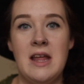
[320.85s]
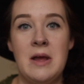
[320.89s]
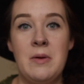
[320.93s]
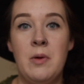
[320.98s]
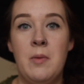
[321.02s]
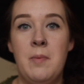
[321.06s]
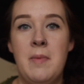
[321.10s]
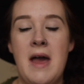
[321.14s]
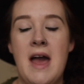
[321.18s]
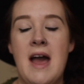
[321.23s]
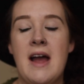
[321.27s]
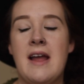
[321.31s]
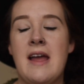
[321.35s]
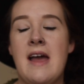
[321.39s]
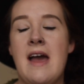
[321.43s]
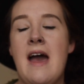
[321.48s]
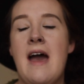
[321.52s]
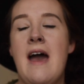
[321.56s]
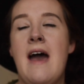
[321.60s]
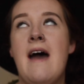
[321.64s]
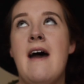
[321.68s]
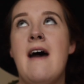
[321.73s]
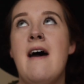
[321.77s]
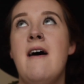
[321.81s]
They will pack
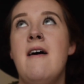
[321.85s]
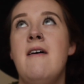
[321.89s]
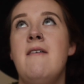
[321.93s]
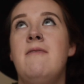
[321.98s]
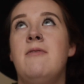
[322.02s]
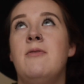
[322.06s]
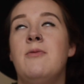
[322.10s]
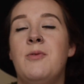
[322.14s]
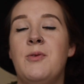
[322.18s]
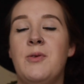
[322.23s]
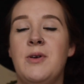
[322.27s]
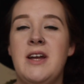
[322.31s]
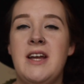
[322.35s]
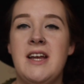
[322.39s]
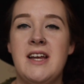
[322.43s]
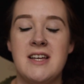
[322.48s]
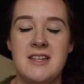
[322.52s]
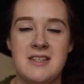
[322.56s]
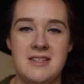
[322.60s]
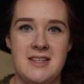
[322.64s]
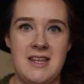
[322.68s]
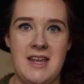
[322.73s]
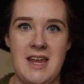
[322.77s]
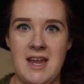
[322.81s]
every
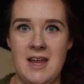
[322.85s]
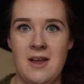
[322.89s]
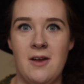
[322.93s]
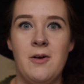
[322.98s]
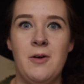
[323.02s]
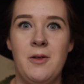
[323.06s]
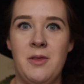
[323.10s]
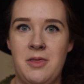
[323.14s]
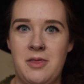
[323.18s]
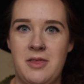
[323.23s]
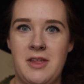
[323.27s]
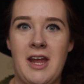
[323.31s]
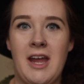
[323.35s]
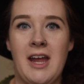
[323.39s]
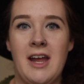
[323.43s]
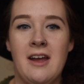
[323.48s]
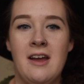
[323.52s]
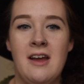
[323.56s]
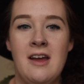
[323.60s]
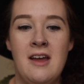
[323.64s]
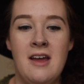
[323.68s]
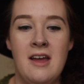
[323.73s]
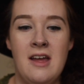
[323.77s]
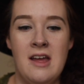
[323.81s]
single
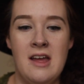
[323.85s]
thing.